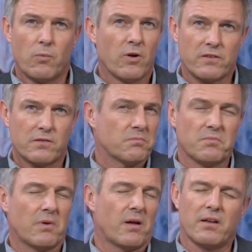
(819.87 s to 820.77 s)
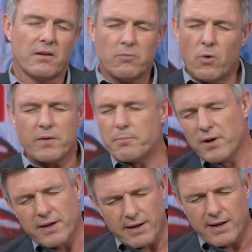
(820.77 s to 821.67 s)
Worked
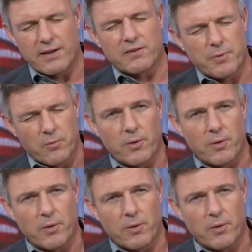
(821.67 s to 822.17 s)
brilliantly in Lisbon,